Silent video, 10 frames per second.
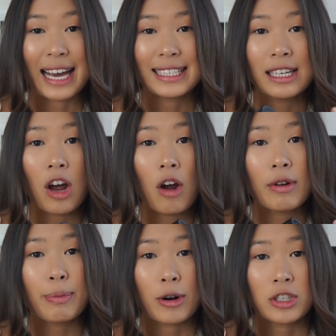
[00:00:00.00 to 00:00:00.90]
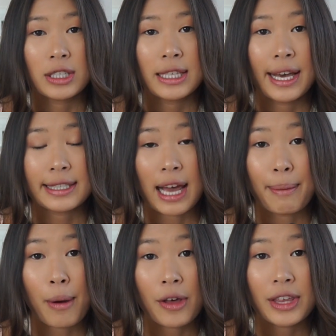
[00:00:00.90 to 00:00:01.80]
I did not repurchase this.
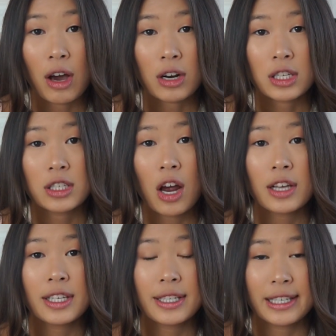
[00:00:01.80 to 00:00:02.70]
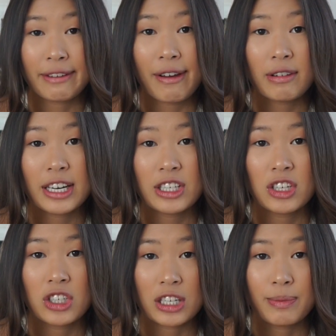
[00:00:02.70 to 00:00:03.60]
I bought the Anastasia stick
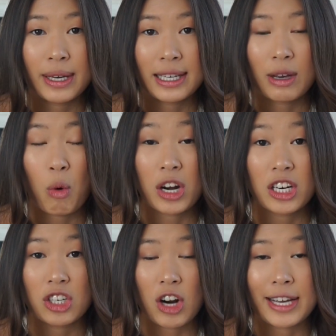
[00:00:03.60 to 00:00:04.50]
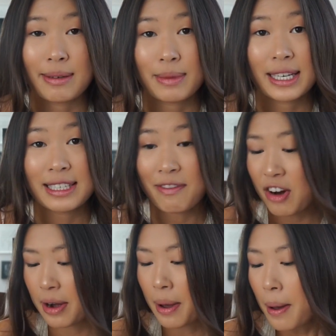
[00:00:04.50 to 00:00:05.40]
foundation just because I wanted to try something
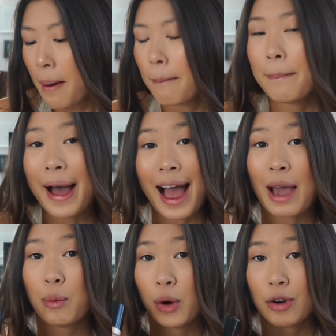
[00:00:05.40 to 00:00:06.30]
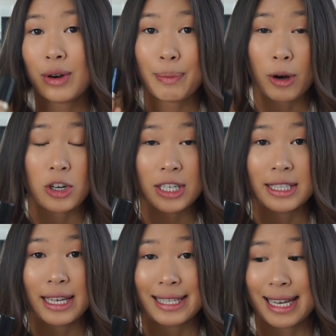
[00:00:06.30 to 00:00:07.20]
different, but I would
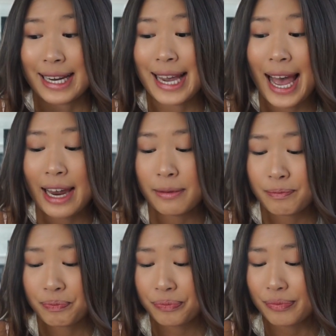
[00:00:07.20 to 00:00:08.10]
repurchase this again.